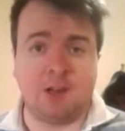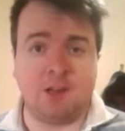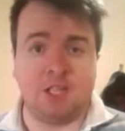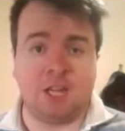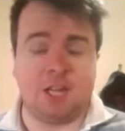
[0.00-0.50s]

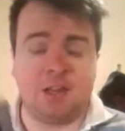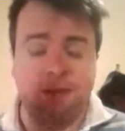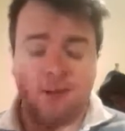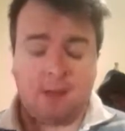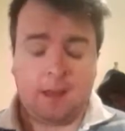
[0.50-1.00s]

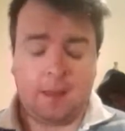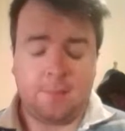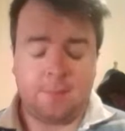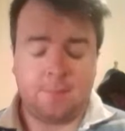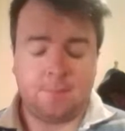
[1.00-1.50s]
Jane
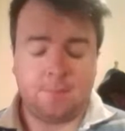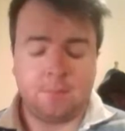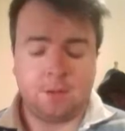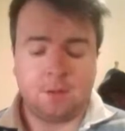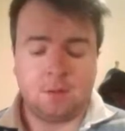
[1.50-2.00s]

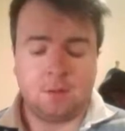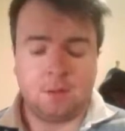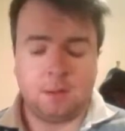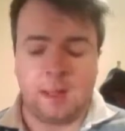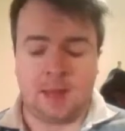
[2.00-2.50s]

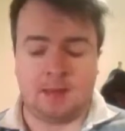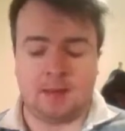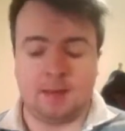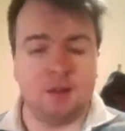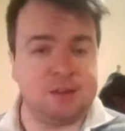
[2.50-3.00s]
land
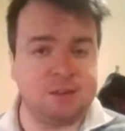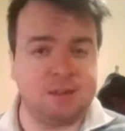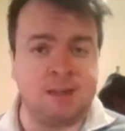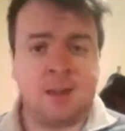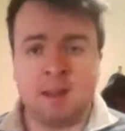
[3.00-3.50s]
in London.